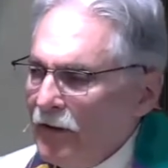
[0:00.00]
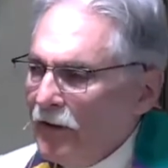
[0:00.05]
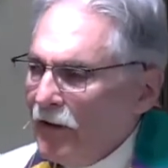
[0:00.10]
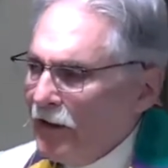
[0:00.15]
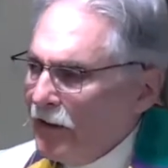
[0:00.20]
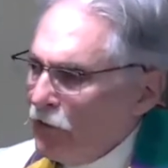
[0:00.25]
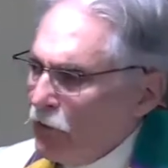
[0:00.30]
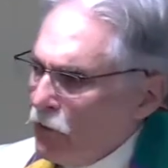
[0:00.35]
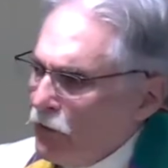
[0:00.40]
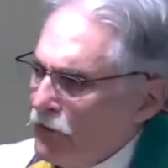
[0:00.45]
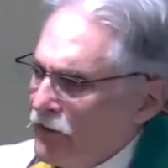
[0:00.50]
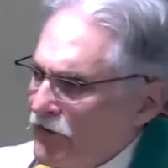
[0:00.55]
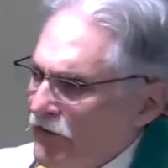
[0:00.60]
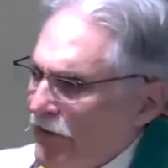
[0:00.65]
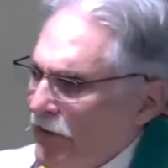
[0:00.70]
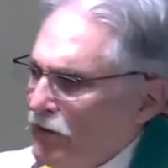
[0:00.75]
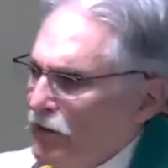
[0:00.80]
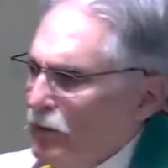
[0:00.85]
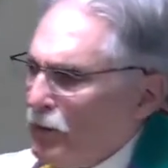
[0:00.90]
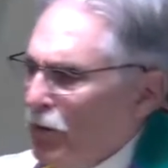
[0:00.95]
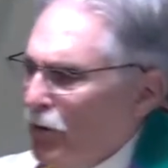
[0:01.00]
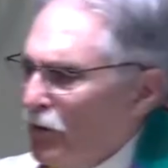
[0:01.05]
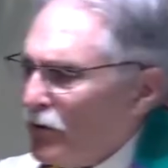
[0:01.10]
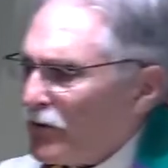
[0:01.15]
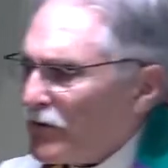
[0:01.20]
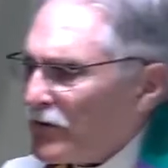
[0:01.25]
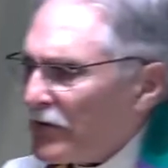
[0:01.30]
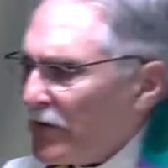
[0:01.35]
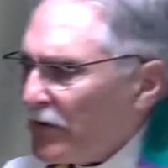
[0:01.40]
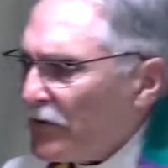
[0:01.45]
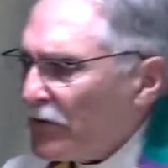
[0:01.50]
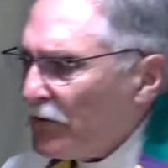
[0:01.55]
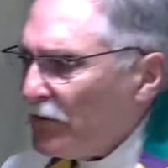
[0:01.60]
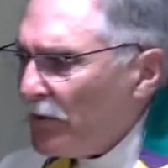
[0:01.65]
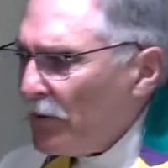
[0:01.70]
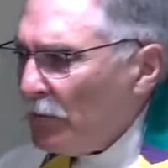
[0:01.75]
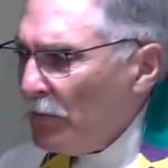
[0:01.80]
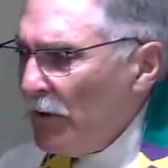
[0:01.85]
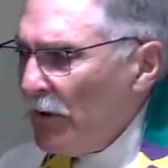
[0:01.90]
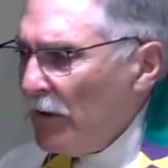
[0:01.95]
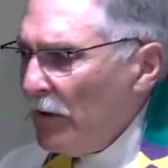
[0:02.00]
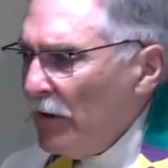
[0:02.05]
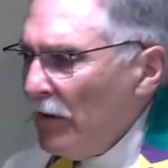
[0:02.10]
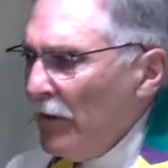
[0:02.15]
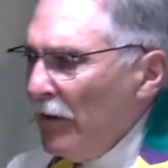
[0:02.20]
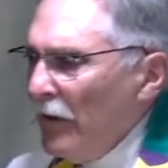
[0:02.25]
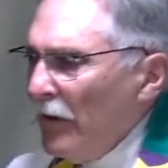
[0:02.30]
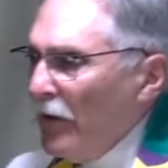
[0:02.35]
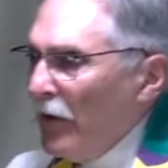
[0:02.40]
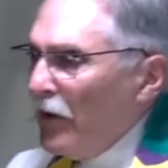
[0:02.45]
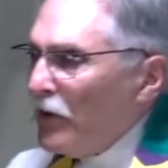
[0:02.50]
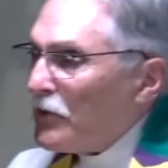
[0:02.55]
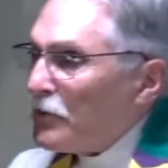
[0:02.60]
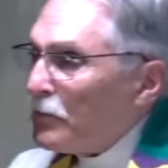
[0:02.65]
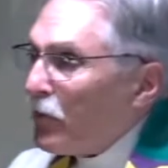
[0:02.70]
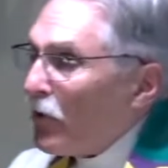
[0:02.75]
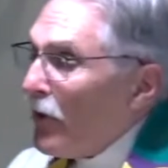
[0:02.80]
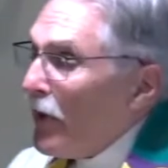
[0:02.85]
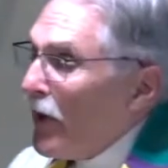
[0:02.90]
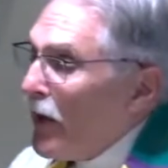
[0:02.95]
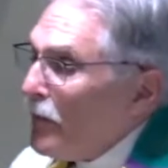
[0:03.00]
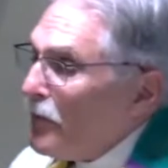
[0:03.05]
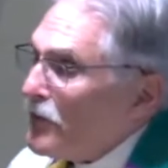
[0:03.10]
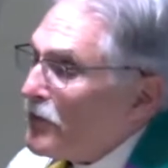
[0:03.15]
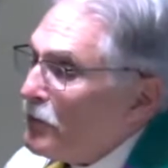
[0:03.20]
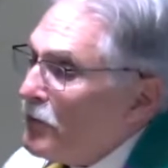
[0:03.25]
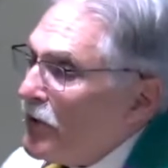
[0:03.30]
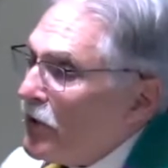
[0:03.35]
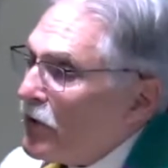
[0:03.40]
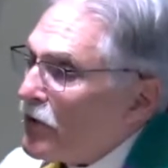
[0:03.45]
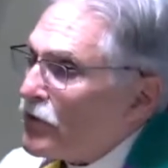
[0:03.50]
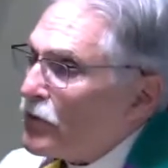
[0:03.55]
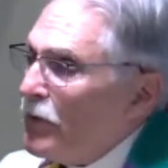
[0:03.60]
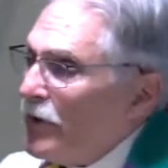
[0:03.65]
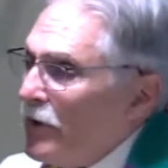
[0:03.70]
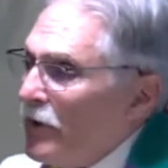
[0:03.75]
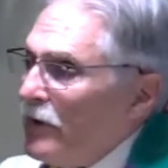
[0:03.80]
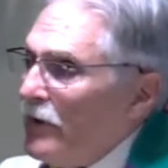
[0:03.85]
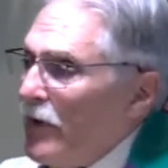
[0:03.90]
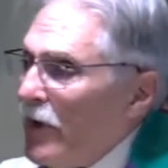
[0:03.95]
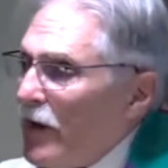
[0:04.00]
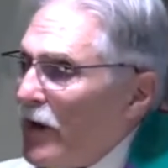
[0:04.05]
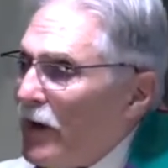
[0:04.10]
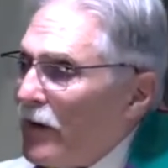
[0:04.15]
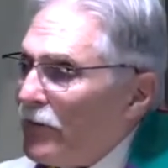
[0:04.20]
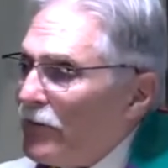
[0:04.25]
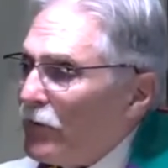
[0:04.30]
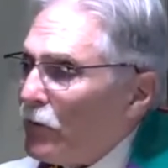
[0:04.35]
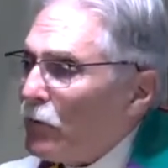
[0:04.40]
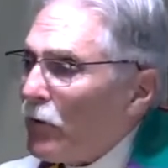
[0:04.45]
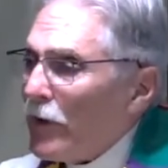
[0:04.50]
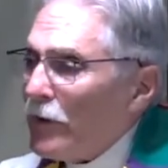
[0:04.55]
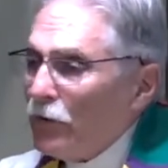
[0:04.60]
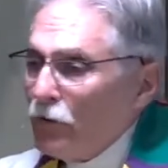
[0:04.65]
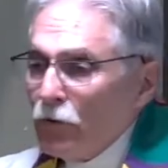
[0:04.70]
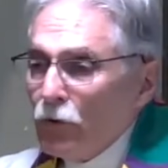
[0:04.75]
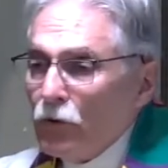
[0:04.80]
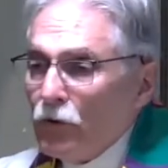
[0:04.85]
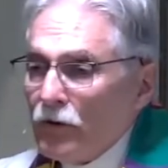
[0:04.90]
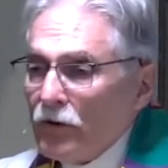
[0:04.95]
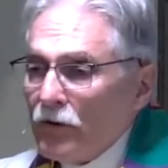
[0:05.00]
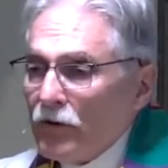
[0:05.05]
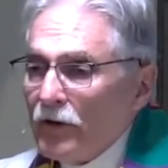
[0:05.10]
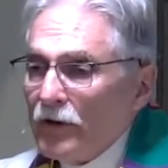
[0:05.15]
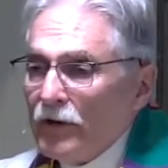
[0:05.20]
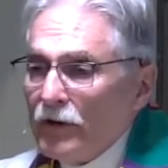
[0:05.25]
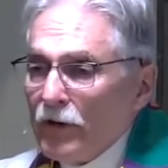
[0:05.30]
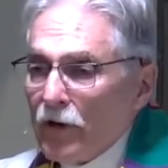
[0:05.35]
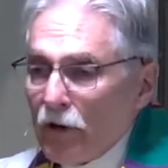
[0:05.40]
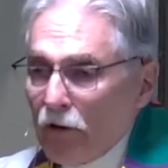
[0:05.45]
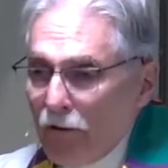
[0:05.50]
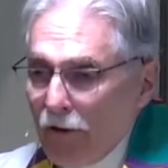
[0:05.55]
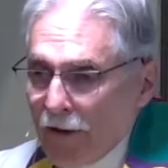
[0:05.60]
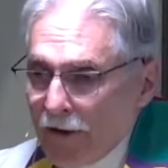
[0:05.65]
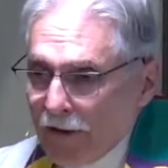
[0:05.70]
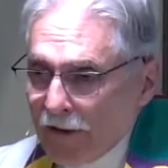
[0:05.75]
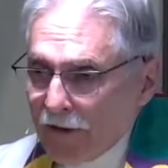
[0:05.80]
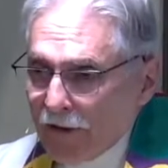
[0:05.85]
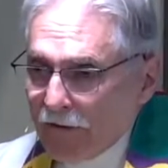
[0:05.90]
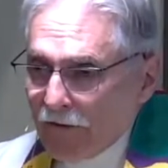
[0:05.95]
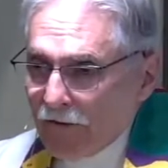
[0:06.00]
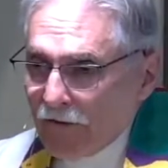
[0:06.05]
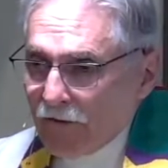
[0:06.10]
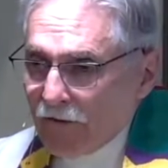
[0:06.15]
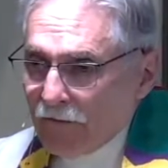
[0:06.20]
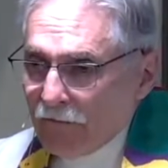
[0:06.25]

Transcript: And Laurens van der Post says to him, it's perhaps because we didn't have the right look in our eyes.